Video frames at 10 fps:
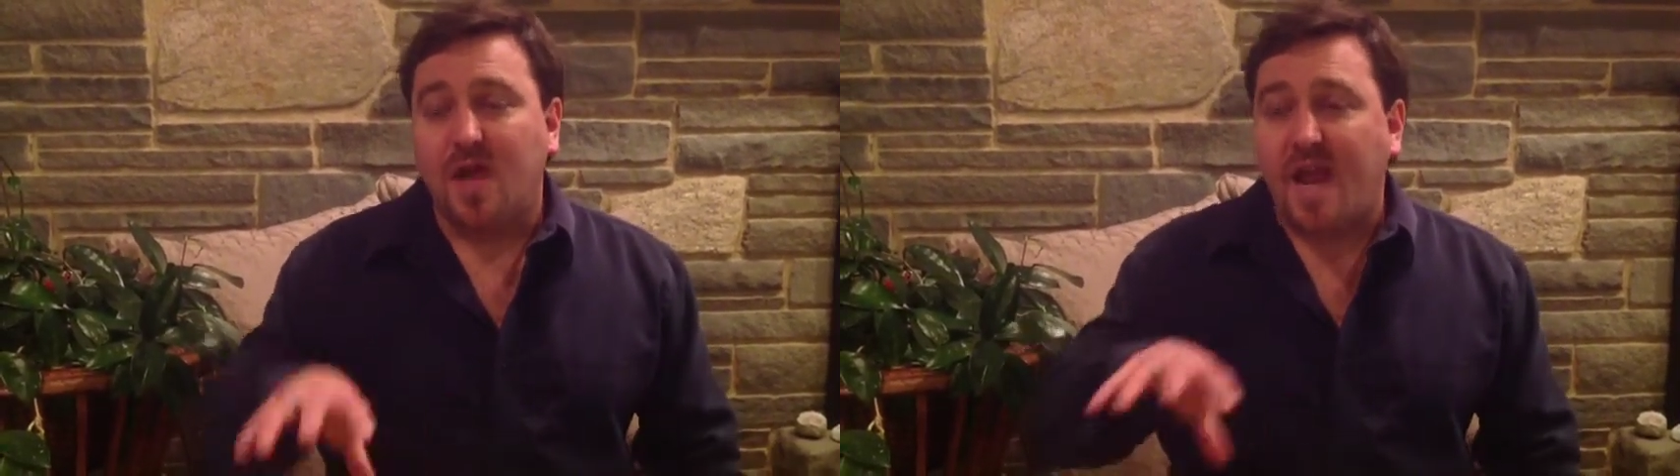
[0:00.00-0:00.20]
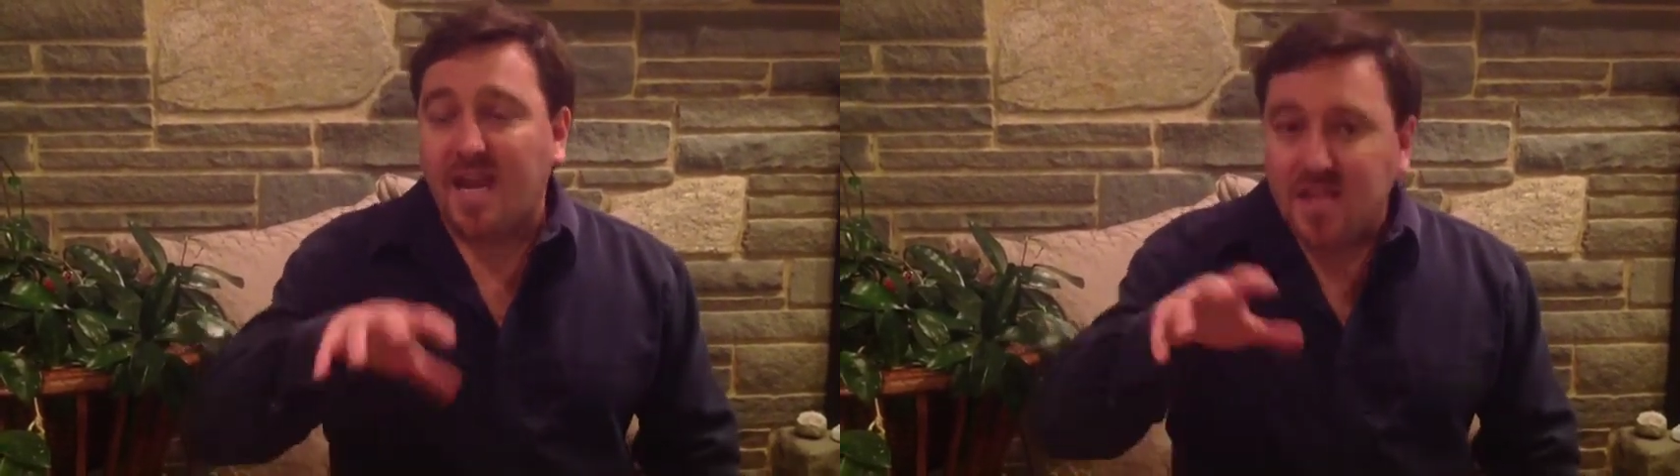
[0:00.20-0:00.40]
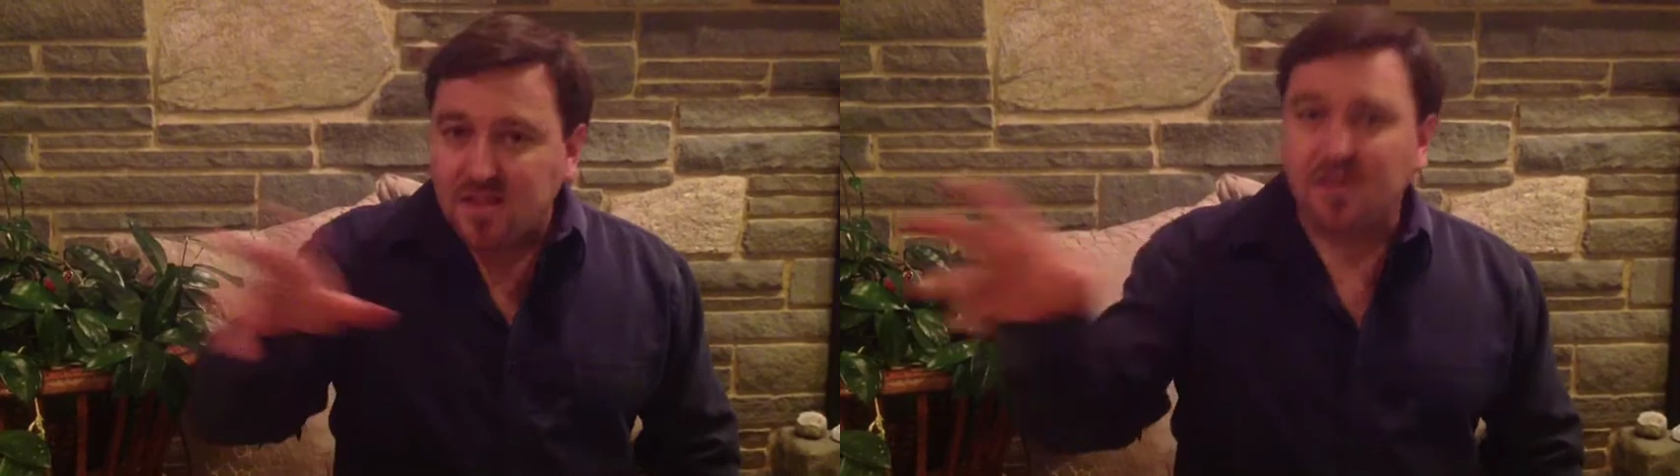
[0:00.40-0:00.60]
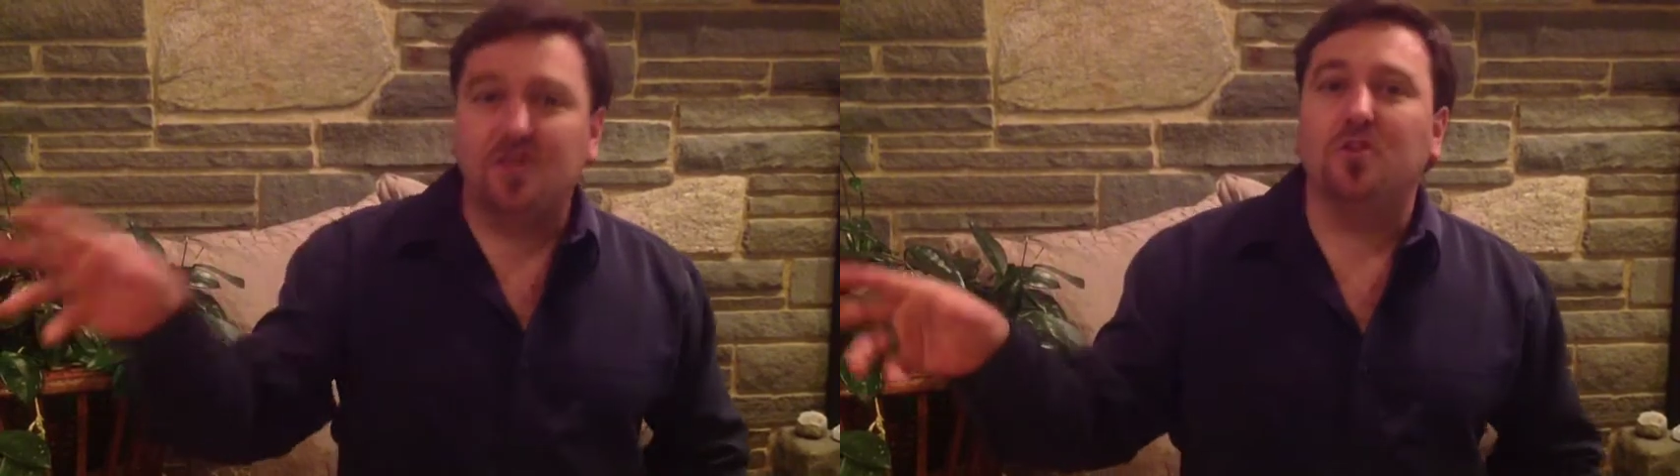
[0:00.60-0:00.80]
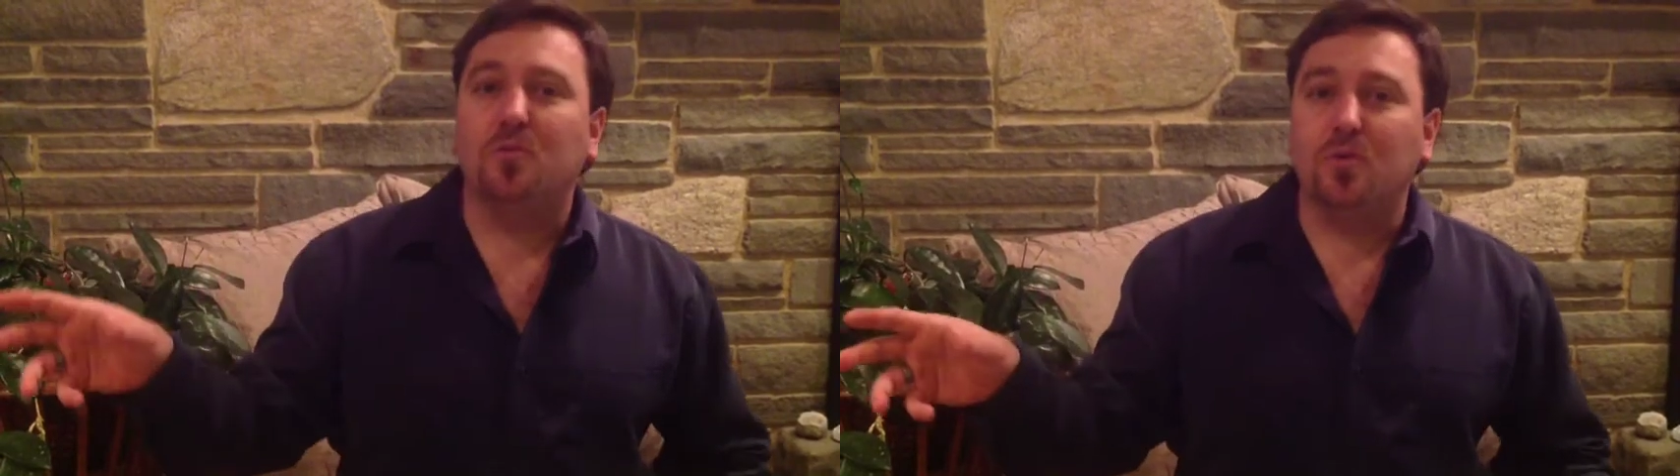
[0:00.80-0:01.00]
anything
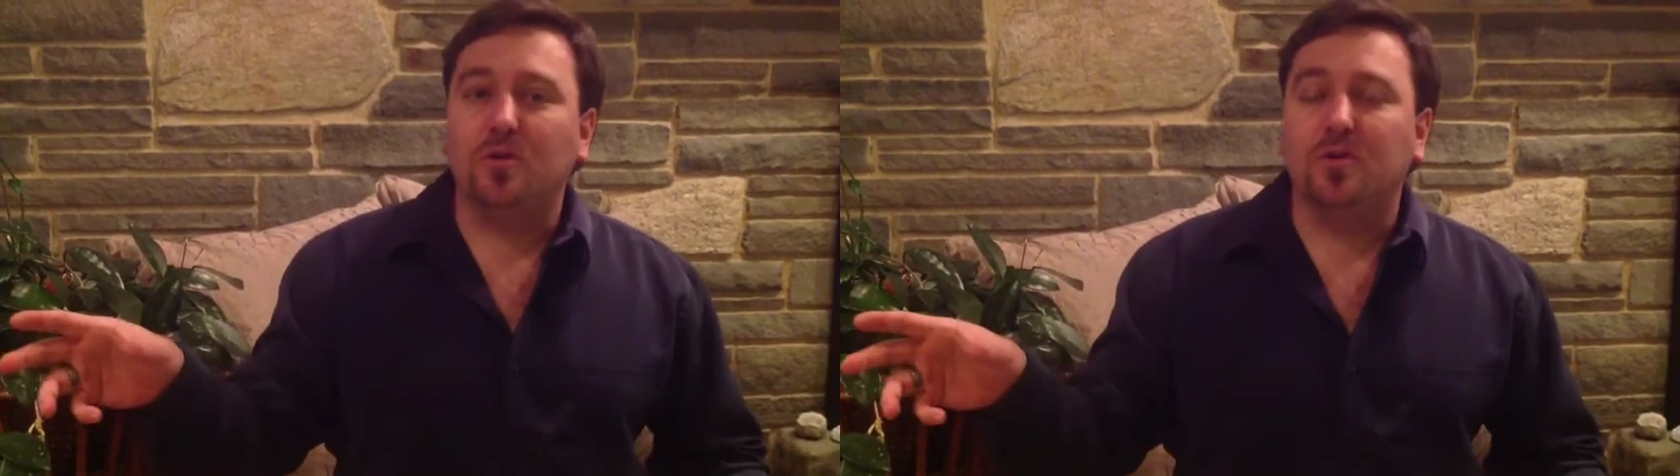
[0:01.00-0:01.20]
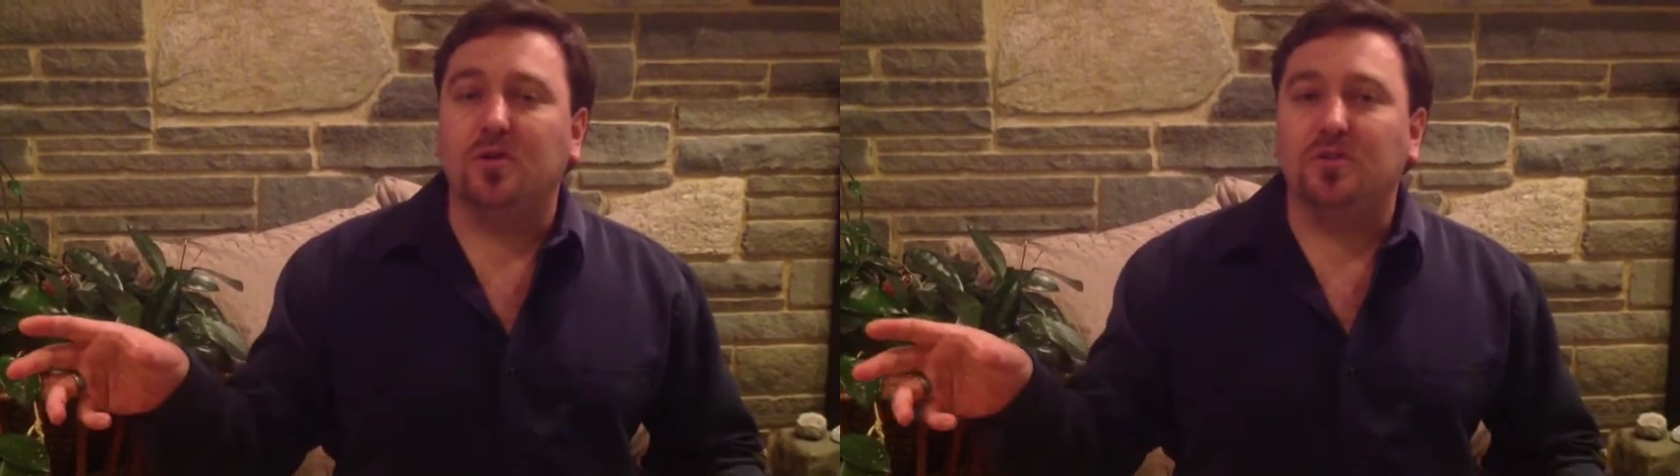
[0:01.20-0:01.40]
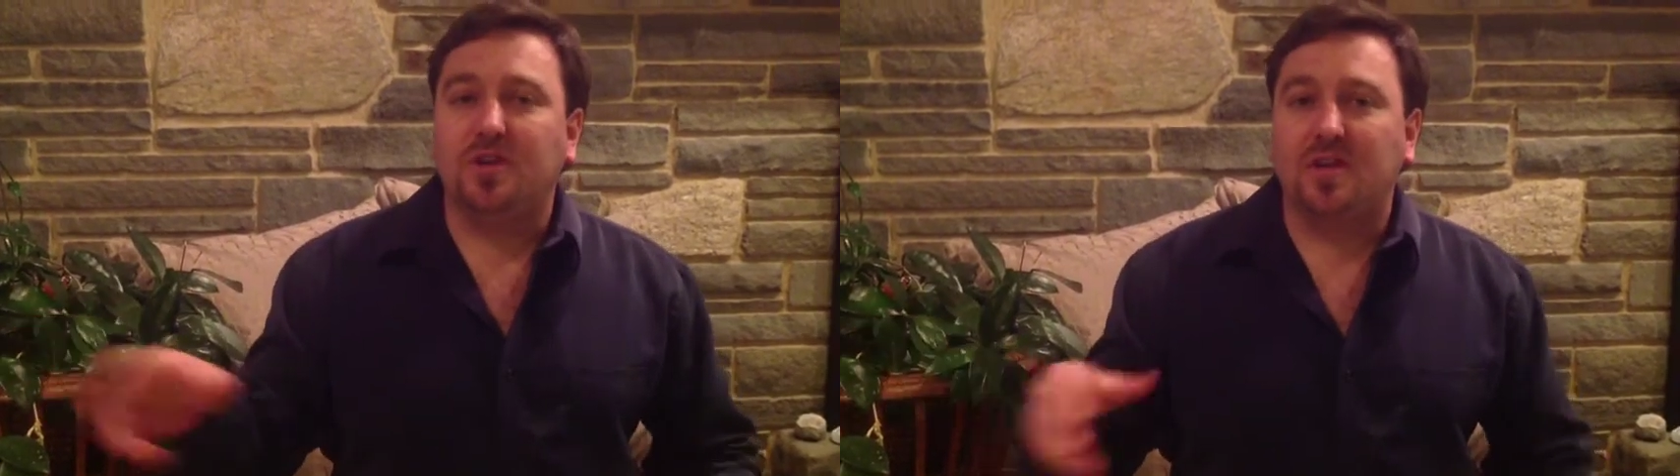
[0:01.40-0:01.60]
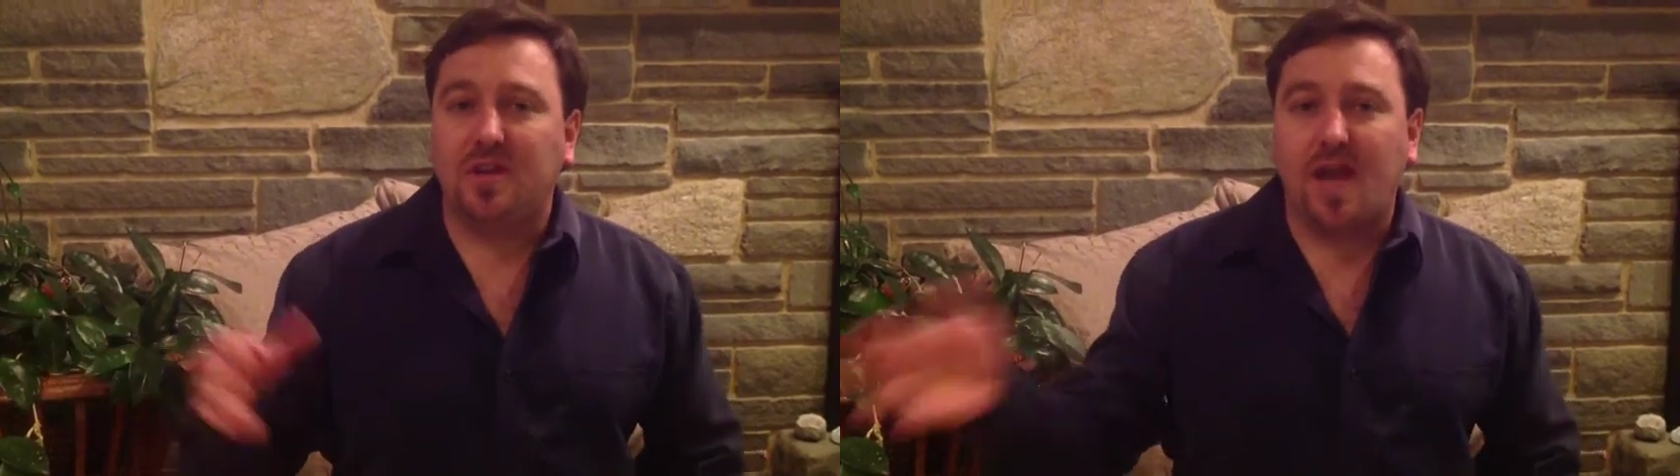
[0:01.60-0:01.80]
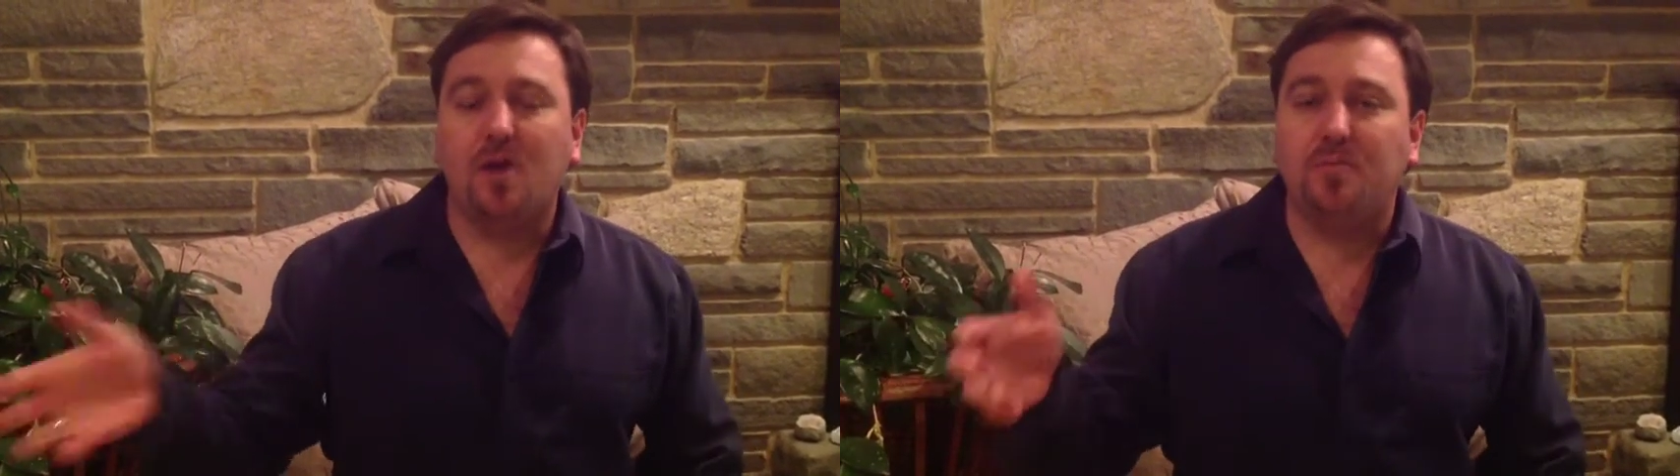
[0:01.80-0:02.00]
in your world can
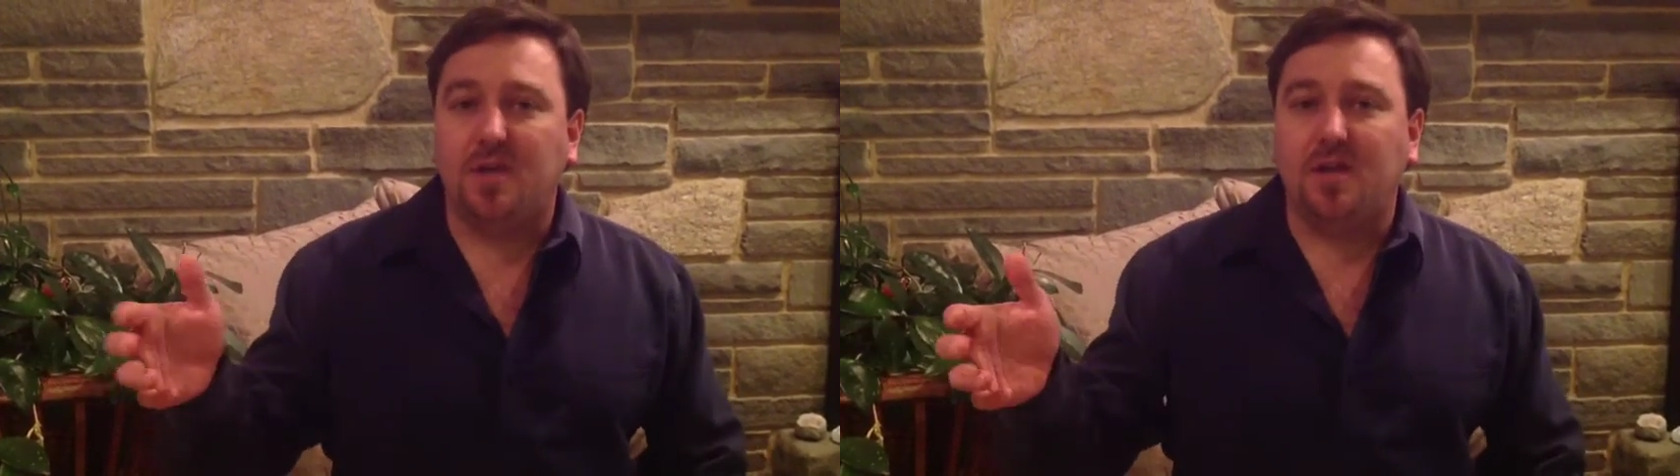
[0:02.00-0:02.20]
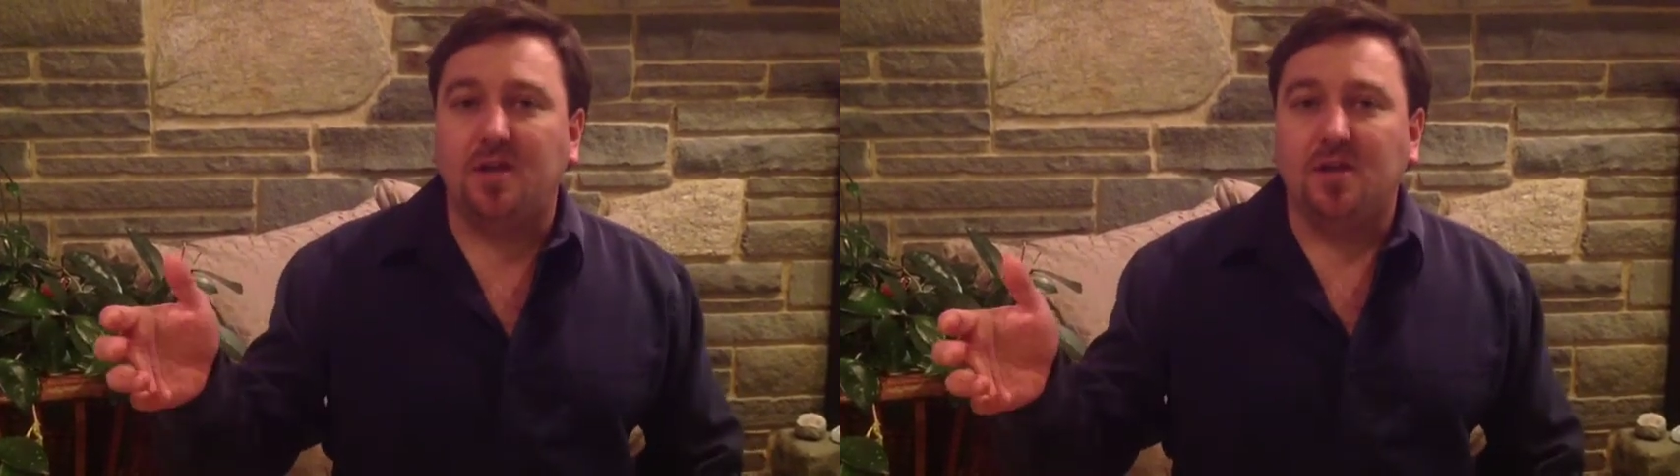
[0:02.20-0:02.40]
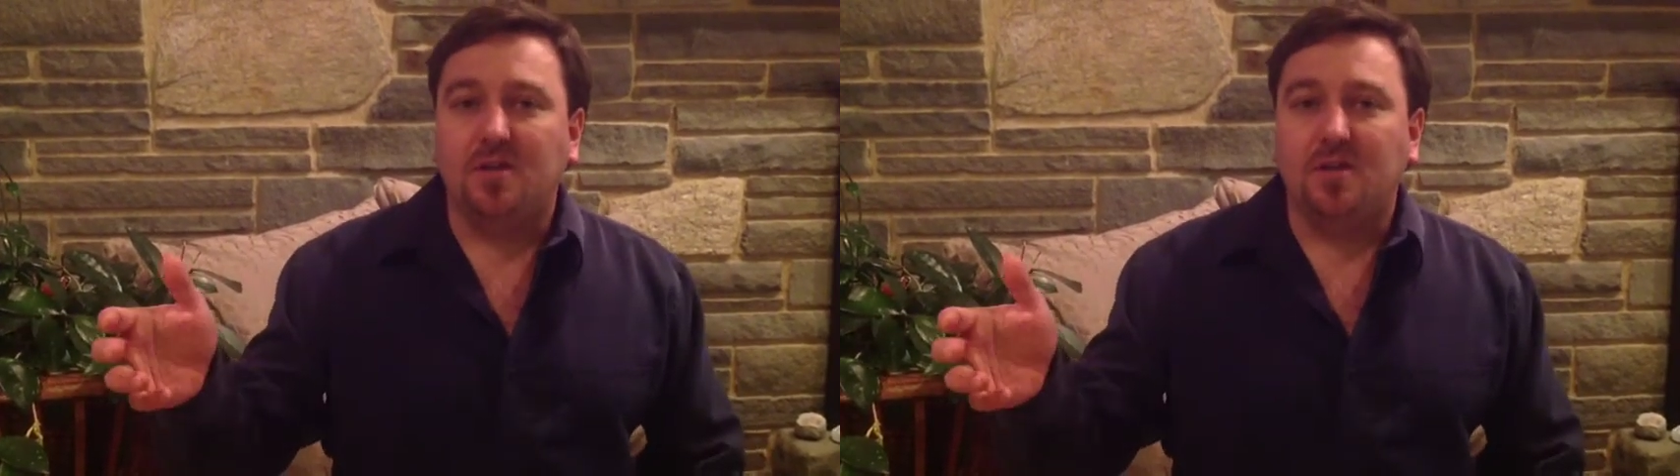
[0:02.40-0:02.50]
now be